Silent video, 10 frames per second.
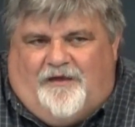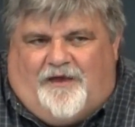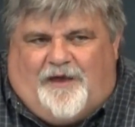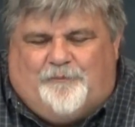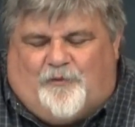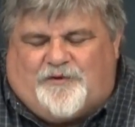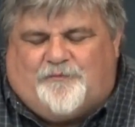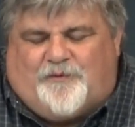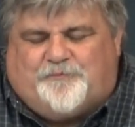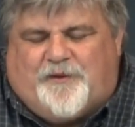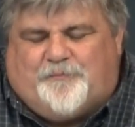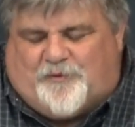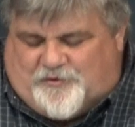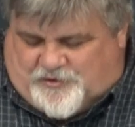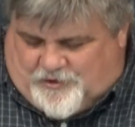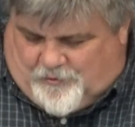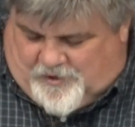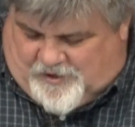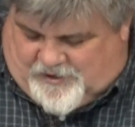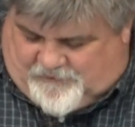And what, what people are
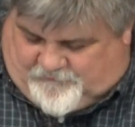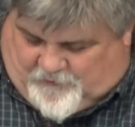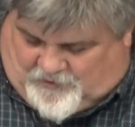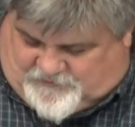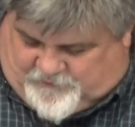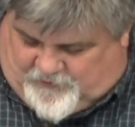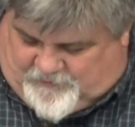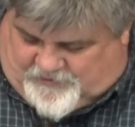doing in false freedom,